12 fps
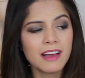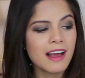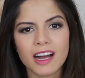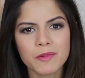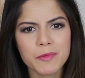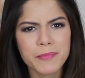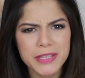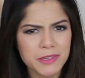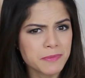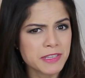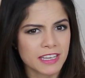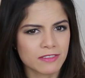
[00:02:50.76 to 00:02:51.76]
I'm a bit
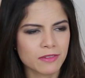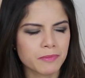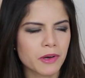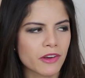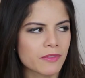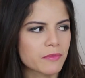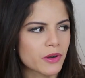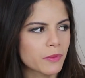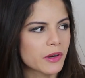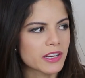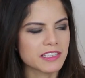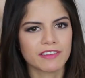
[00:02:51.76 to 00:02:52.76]
obsessed with Bath and Body Works.